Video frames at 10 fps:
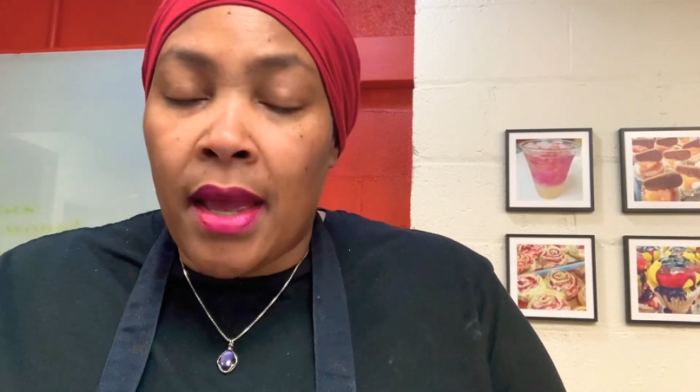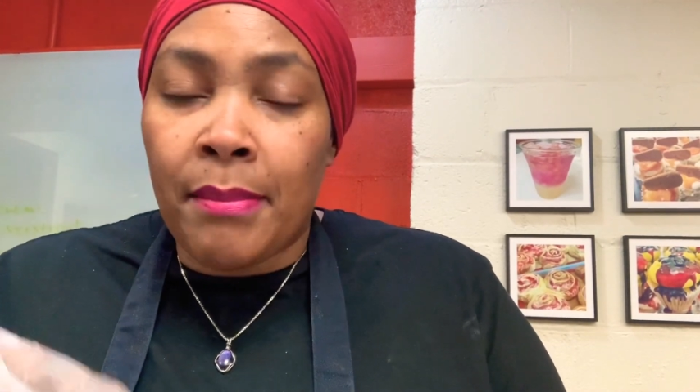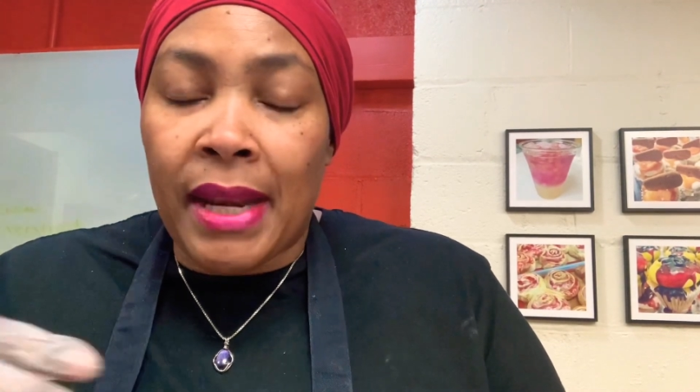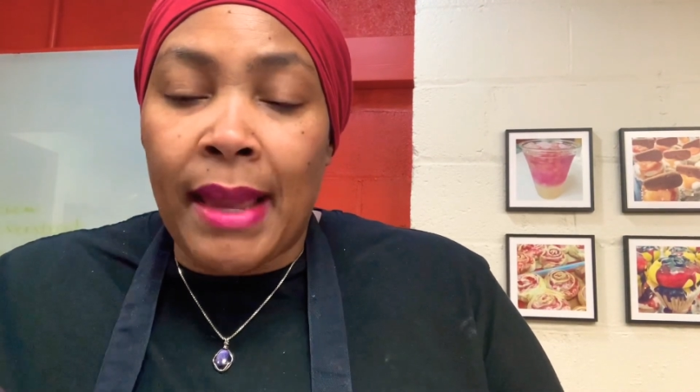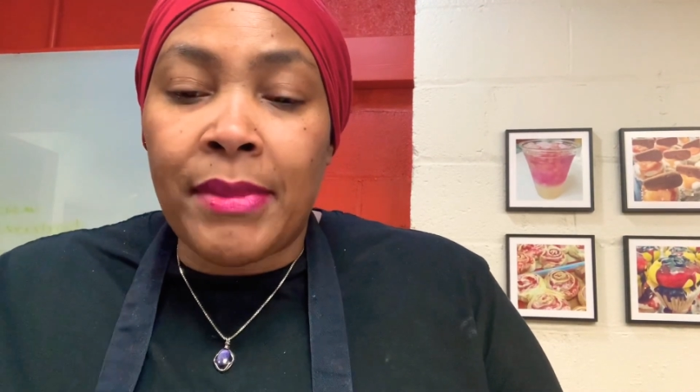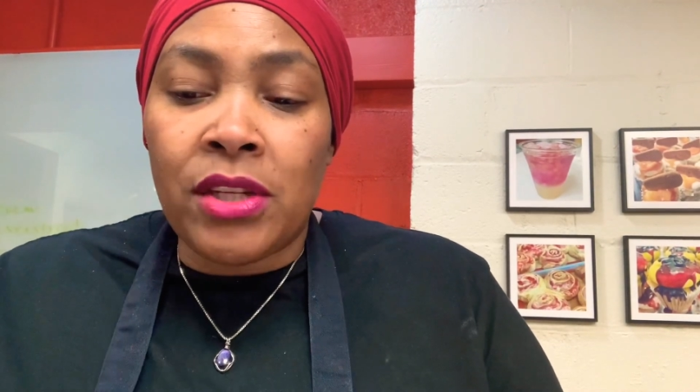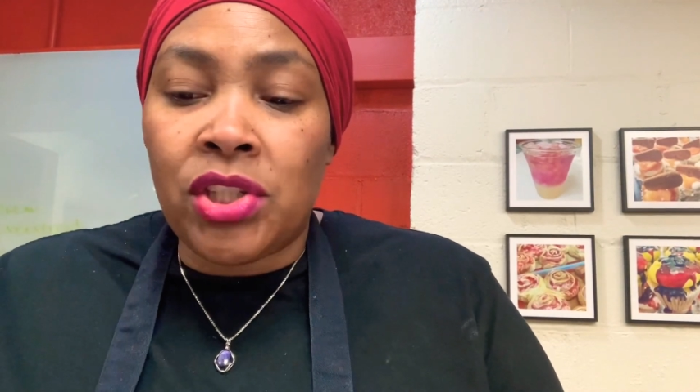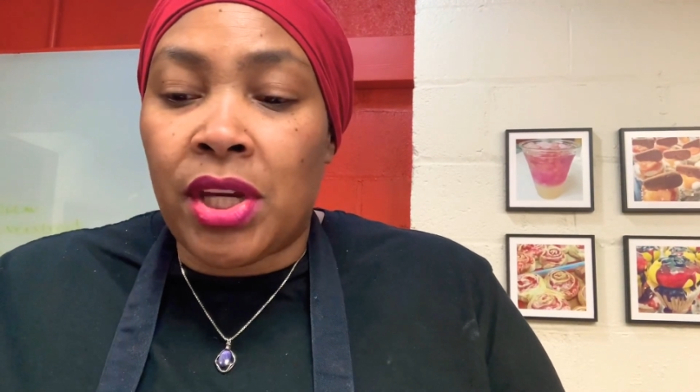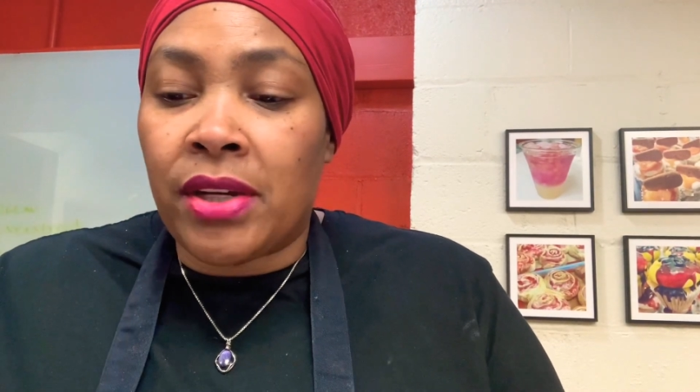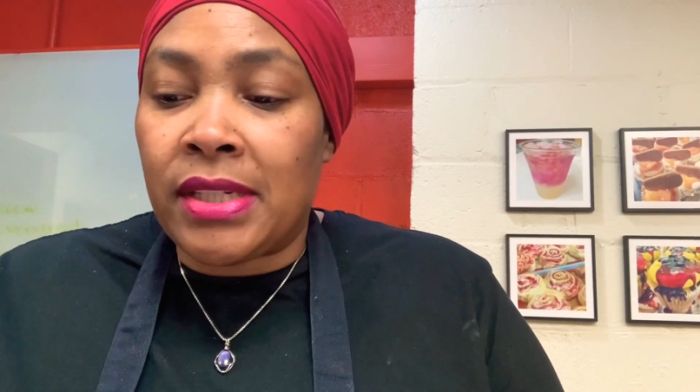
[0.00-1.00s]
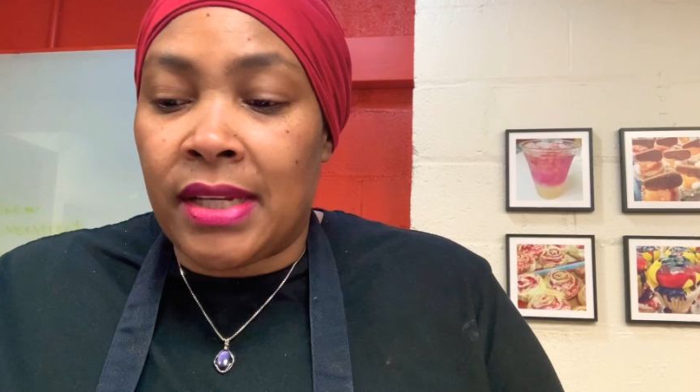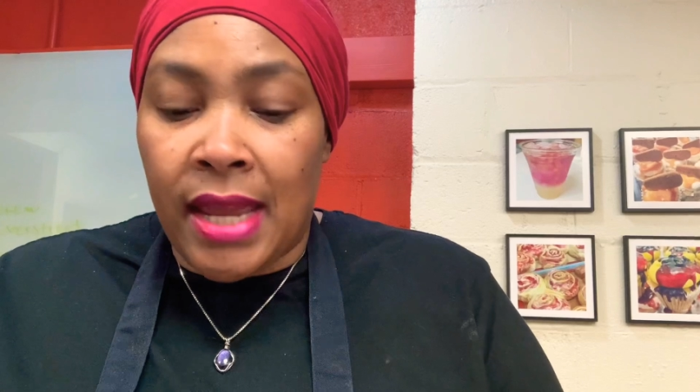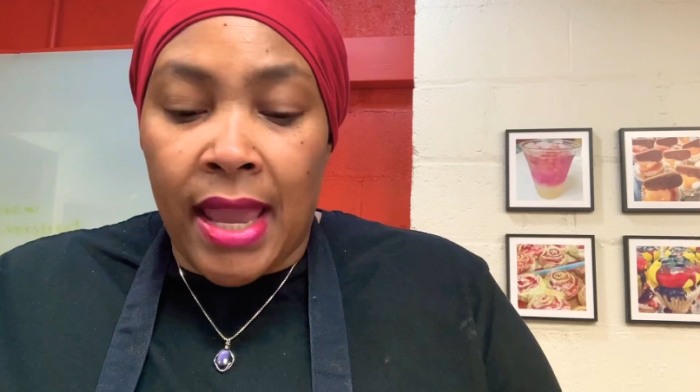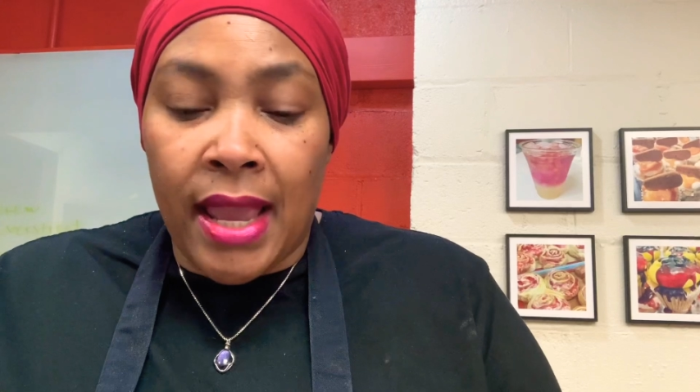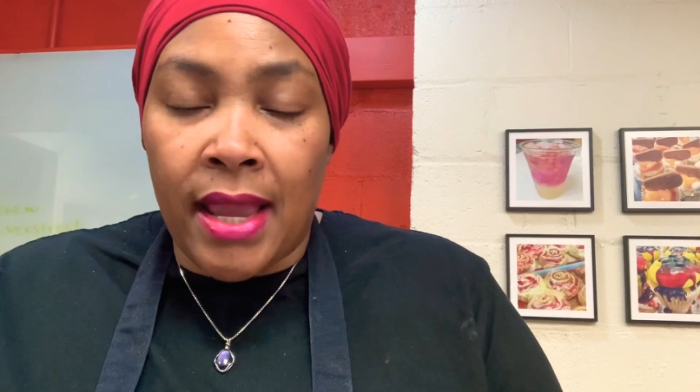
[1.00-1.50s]
But I am going to share
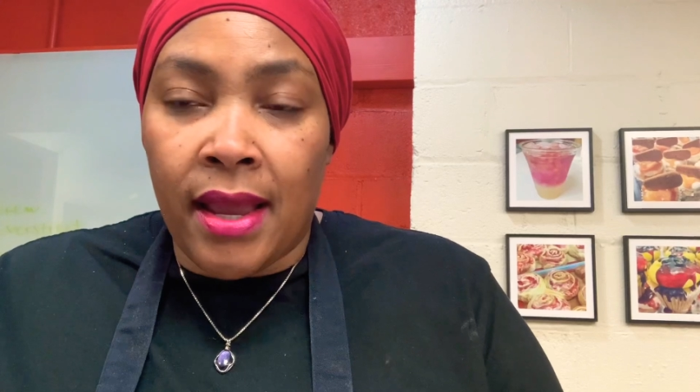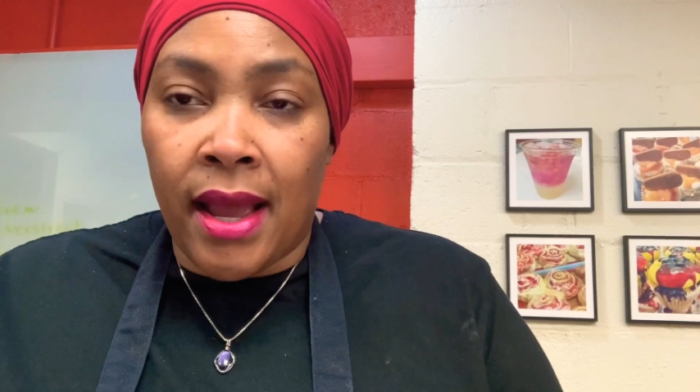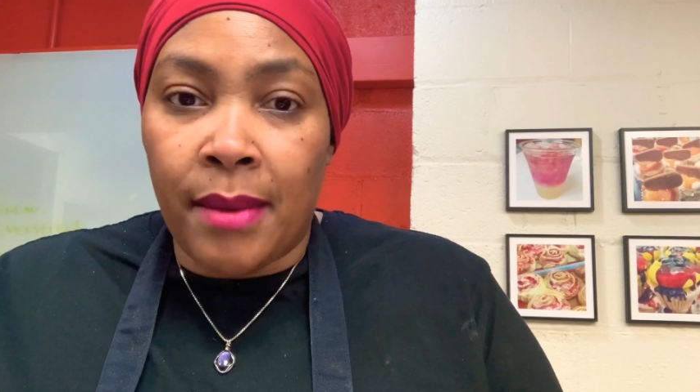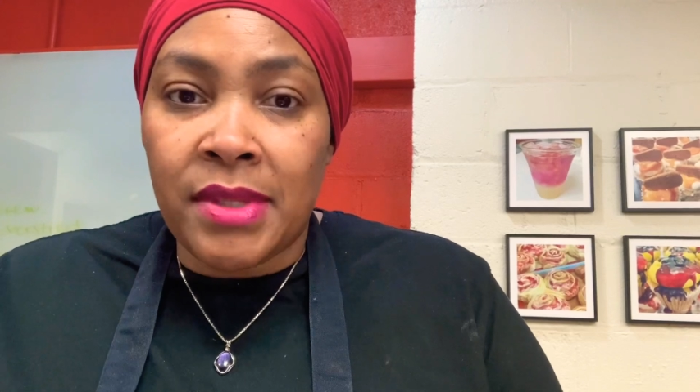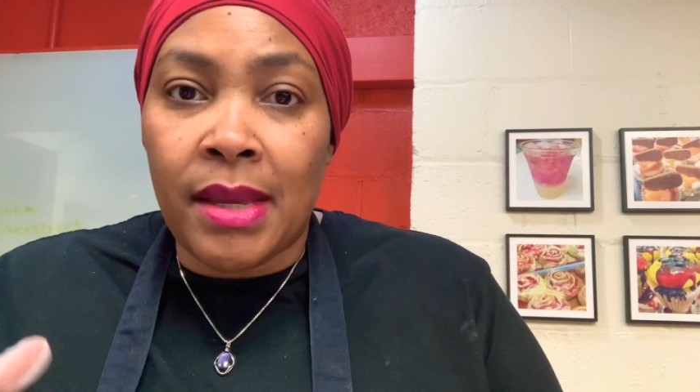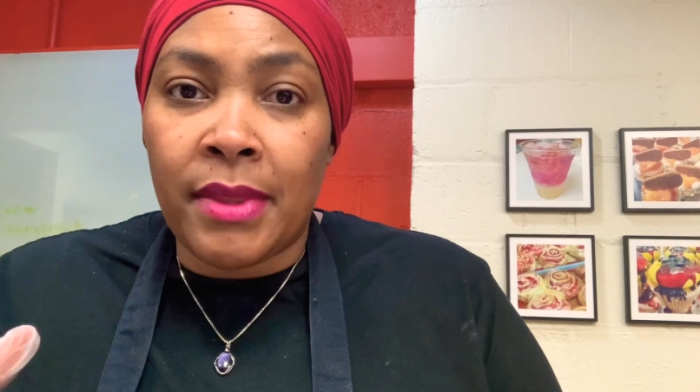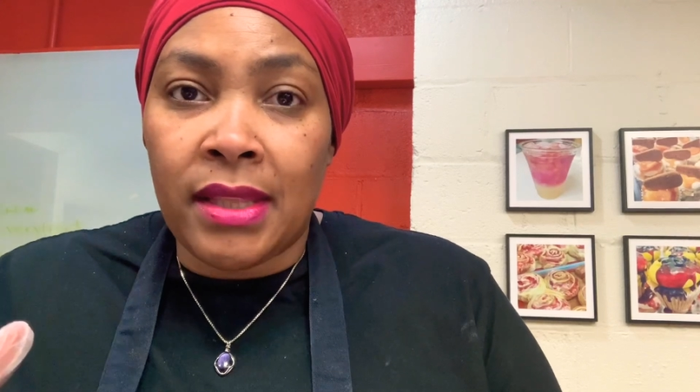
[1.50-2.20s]
today something